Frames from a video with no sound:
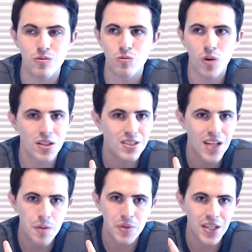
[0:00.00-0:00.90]

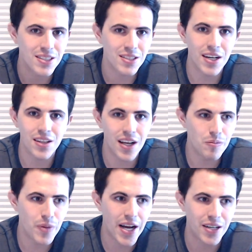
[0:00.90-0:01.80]
run-stopping inside
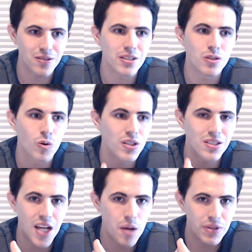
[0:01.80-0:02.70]
linebackers, these
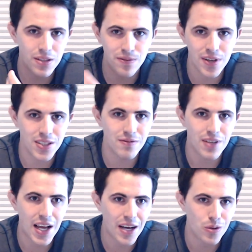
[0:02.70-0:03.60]
run-stopping defensive
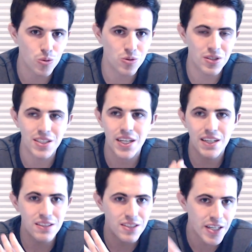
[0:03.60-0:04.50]
tackles, these
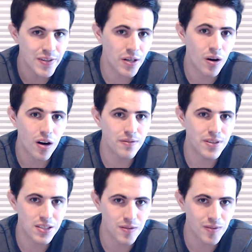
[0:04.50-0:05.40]
interior
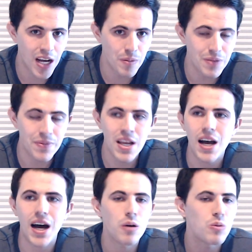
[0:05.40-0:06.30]
offensive linemen.
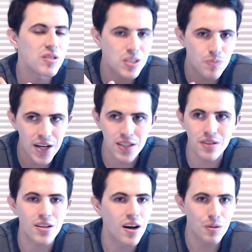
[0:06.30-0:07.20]
I wouldn't spend a
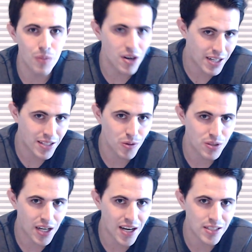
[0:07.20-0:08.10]
ton of money on those
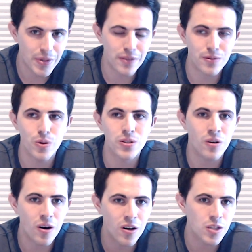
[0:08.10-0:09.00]
guys. I mean, of course,
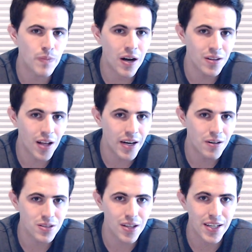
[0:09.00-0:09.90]
there are some
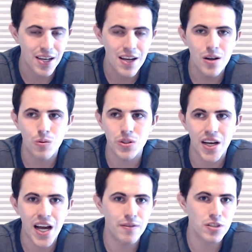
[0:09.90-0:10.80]
outliers, like when you
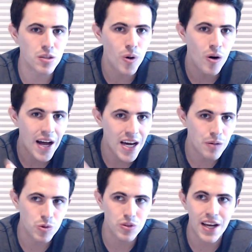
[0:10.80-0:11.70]
have a Jamal
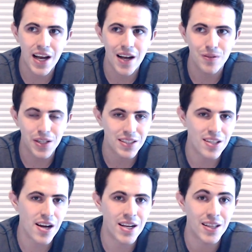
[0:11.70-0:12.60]
Adams, when you have like a
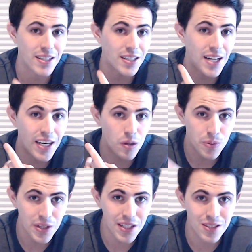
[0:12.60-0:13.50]
tight end like a Kyle
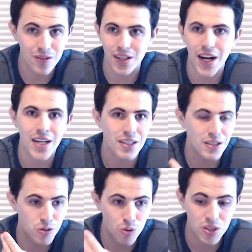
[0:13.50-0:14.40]
Pitts or a guy like a
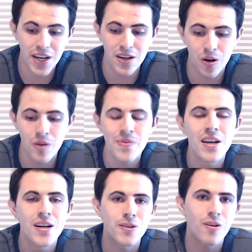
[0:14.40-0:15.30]
George Kittle.
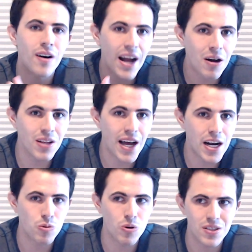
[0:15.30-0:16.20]
There are
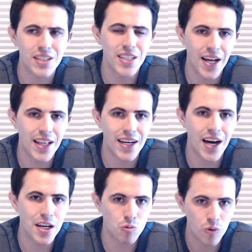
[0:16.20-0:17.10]
outliers where it's like, yeah, that
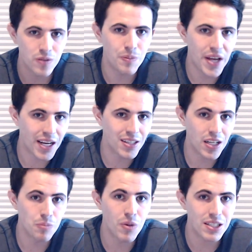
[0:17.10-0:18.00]
guy is worth paying a
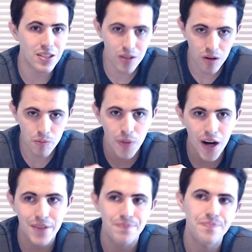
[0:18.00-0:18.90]
lot of money to.
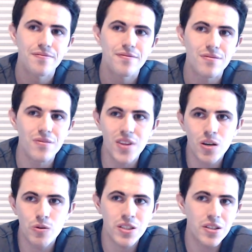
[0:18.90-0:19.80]
But
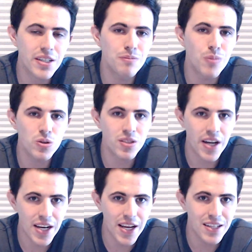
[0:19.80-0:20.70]
when you look at most
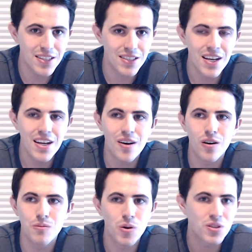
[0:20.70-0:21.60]
tight ends
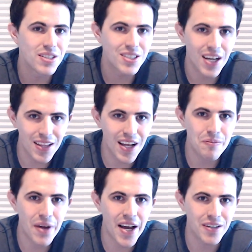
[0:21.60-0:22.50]
or most inside
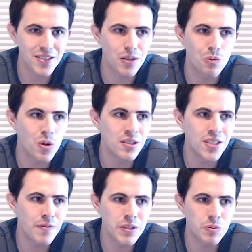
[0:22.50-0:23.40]
linebackers, like what's the
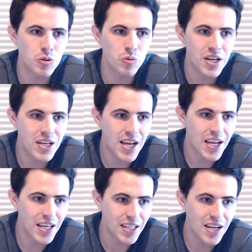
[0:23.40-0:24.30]
difference between
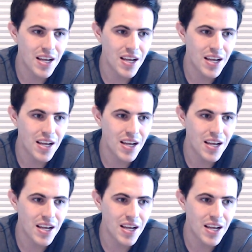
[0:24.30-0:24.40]
a